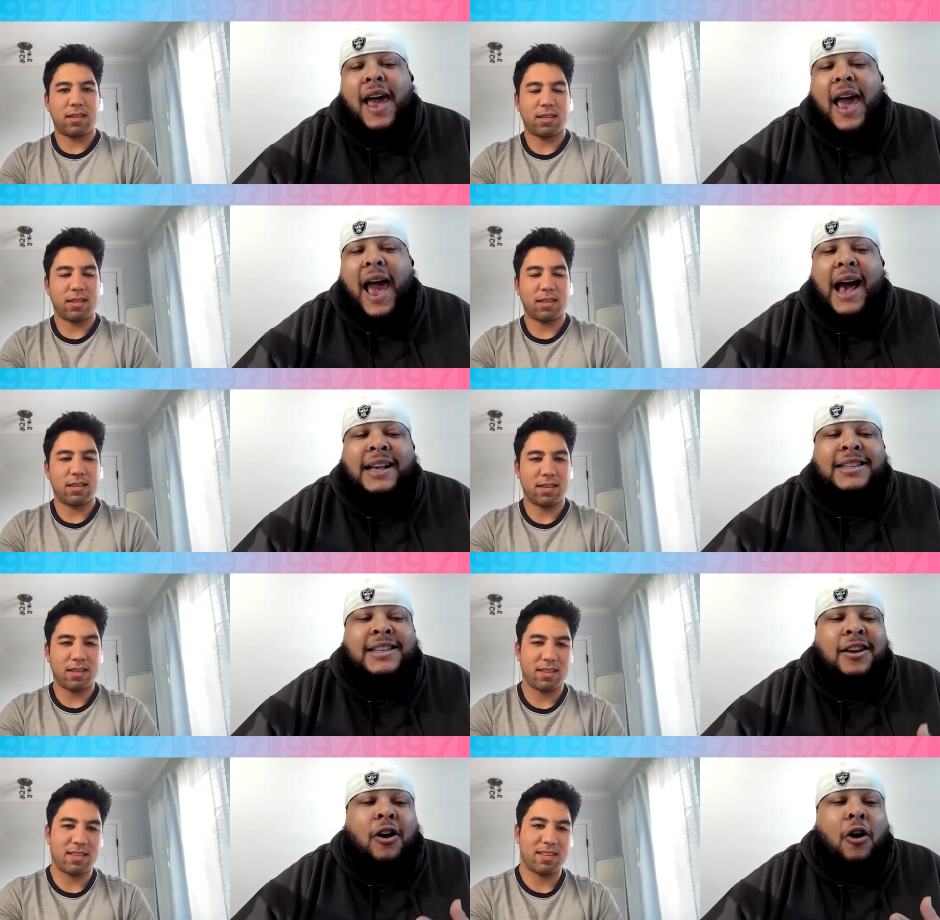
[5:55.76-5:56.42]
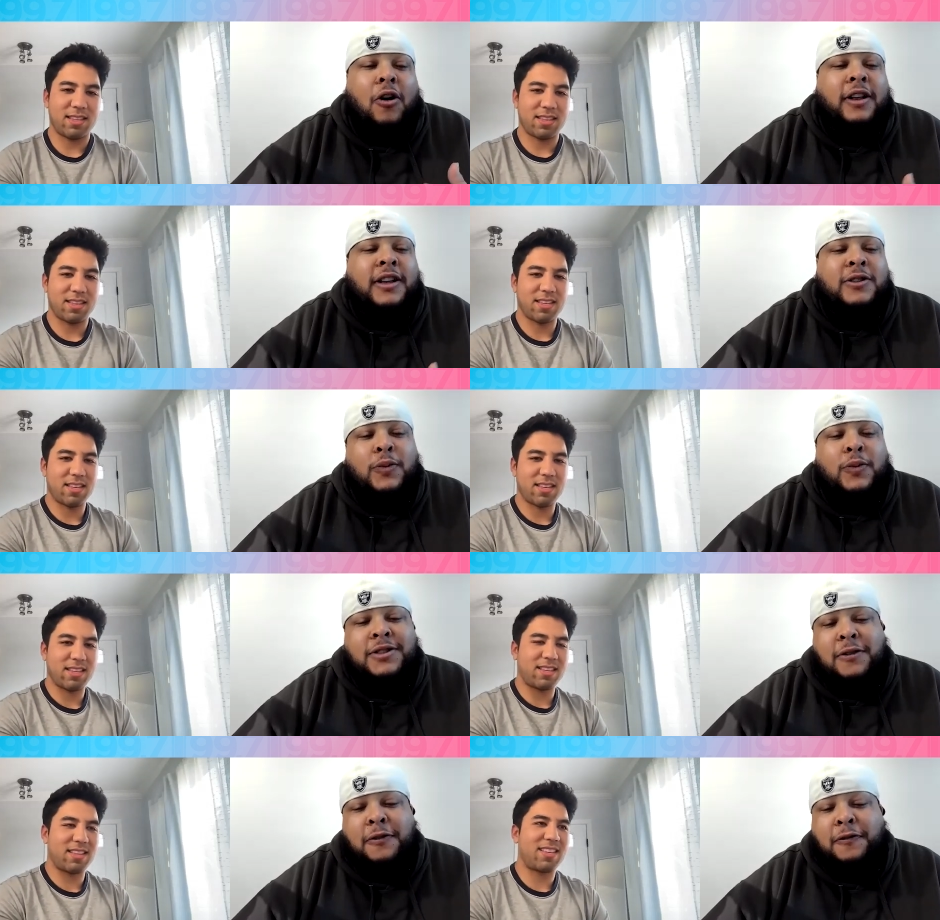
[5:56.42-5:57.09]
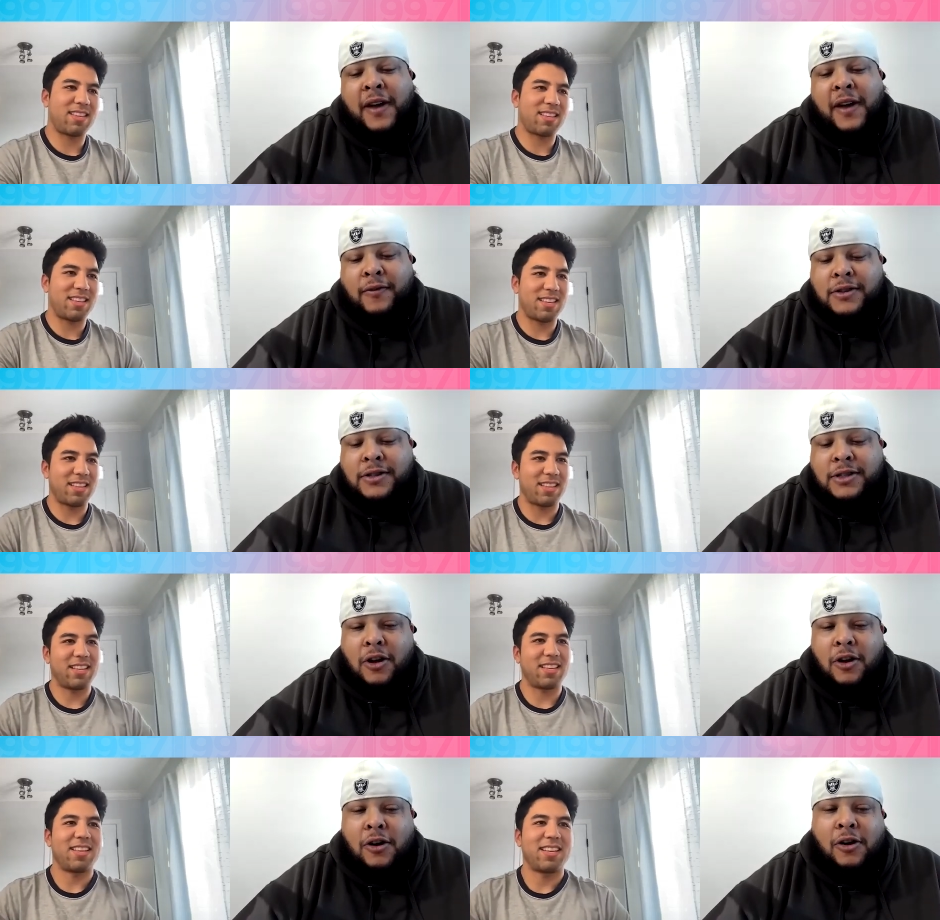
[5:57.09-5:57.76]
Speaker 1: asking an artist what's their favorite
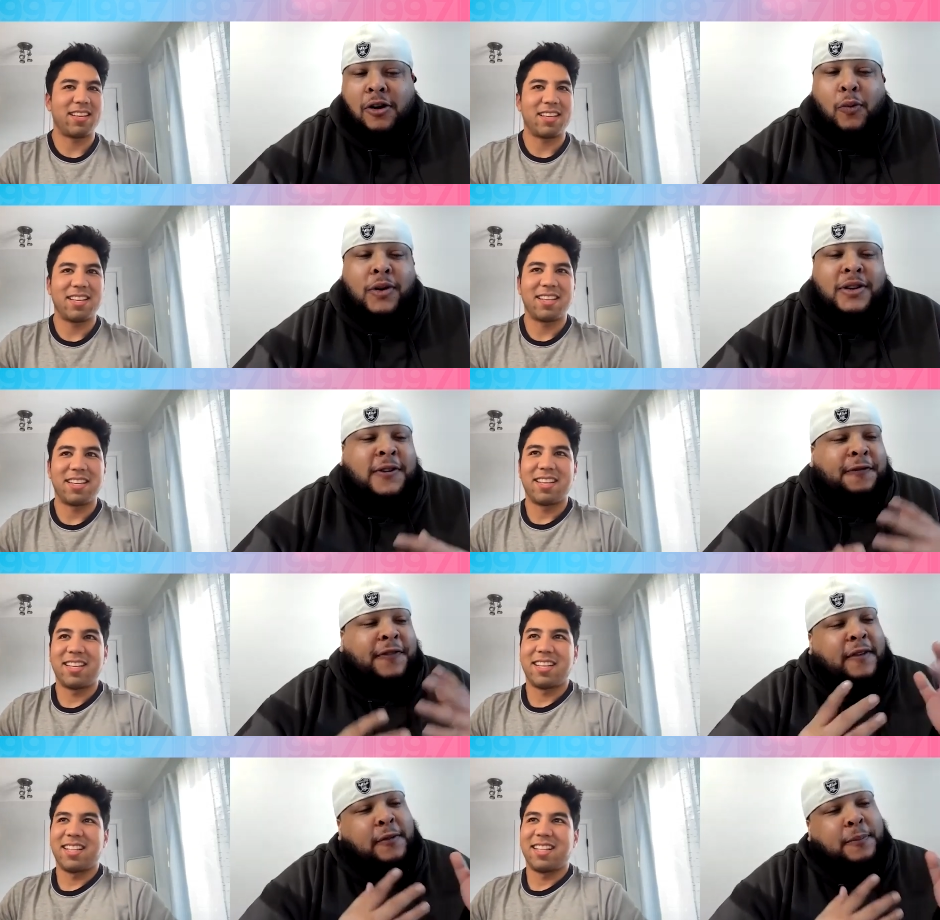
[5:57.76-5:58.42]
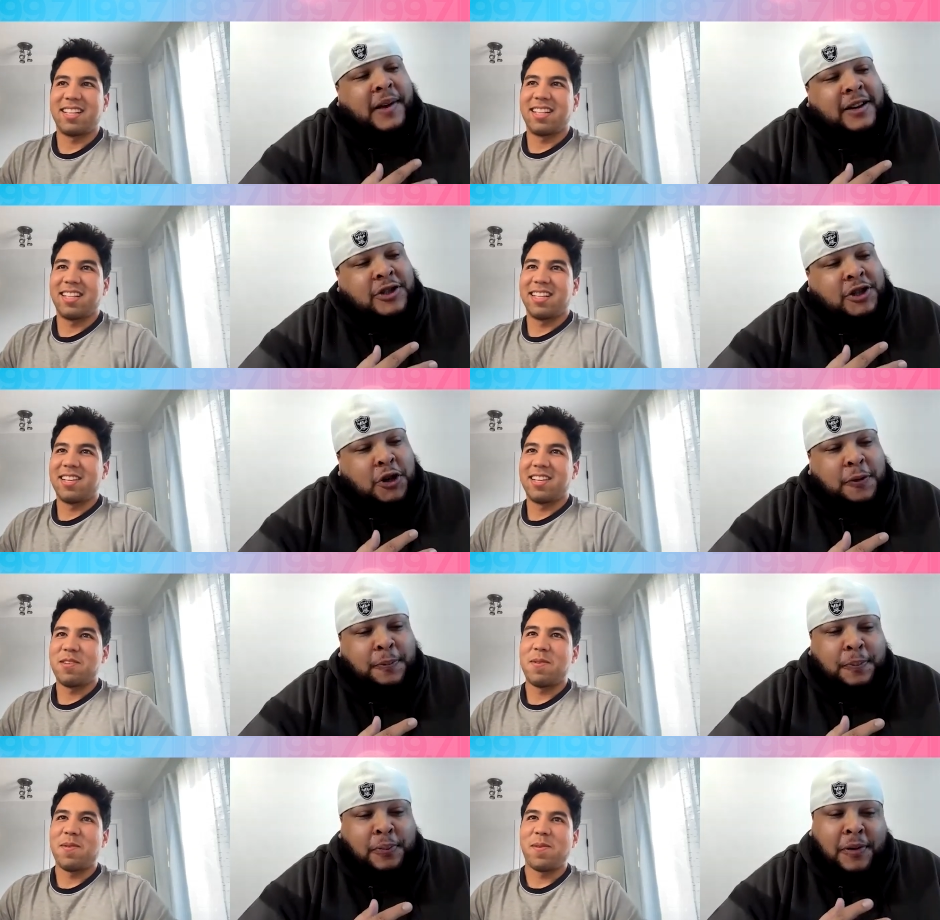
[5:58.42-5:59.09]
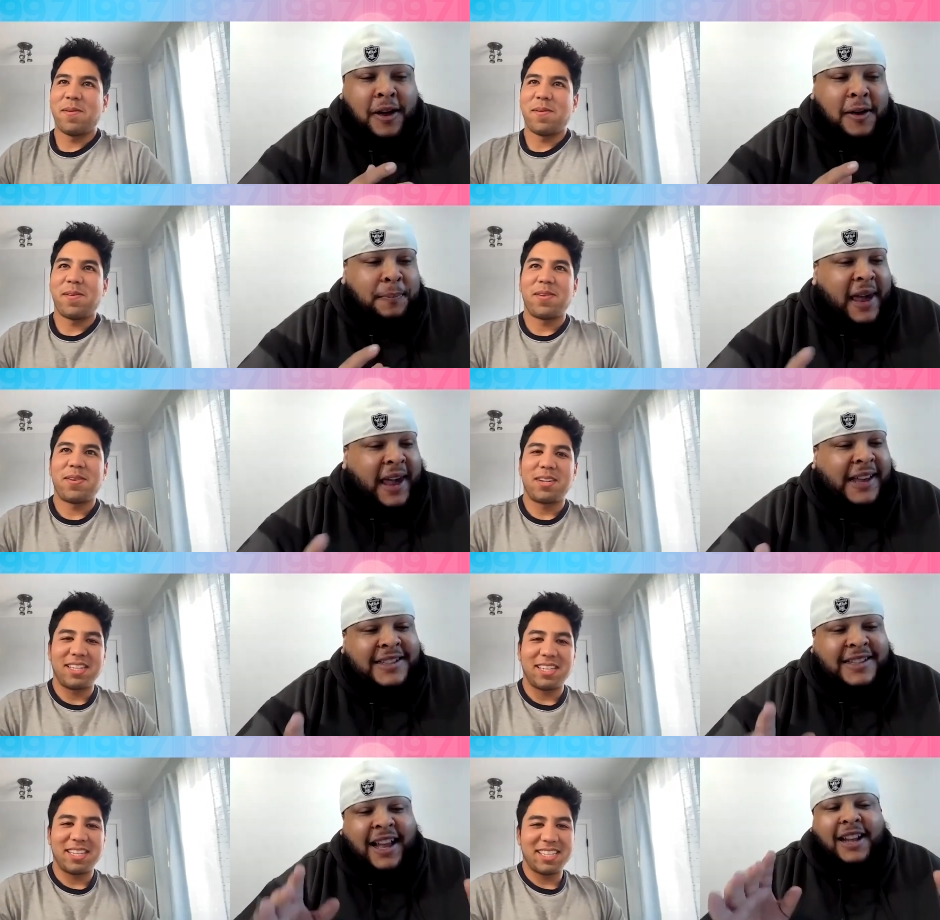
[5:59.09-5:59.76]
song or what's the favorite picture you uh,
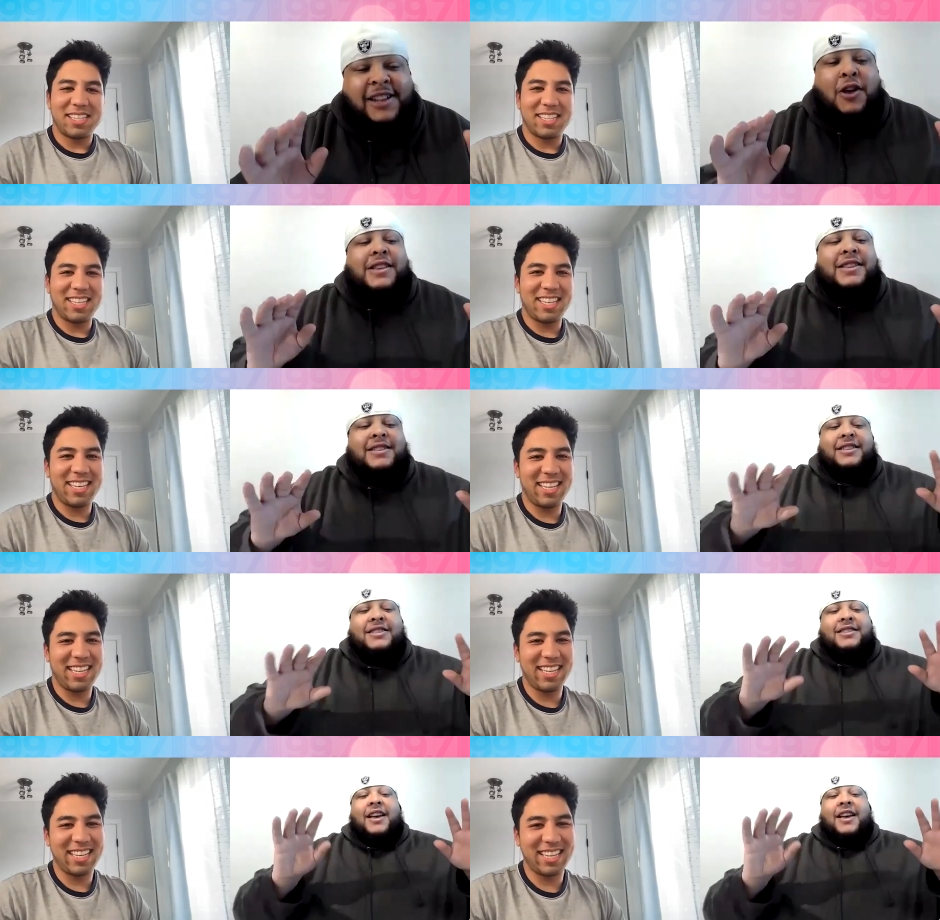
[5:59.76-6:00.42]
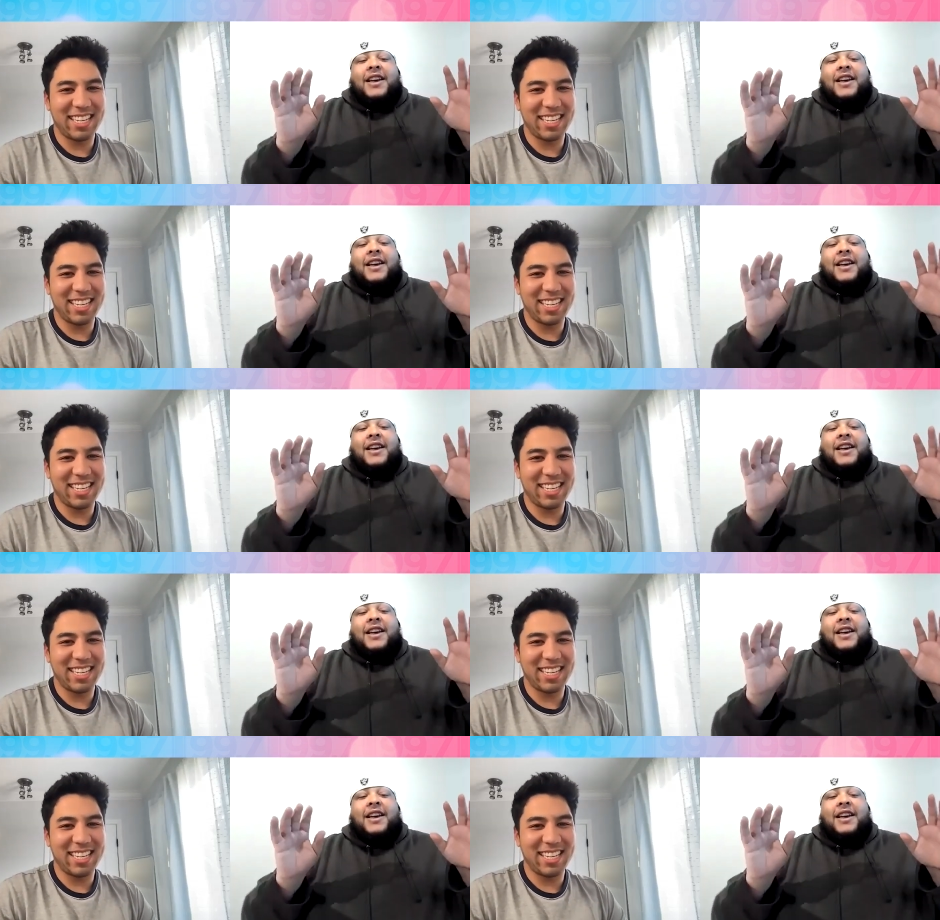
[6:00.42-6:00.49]
painted. I know this is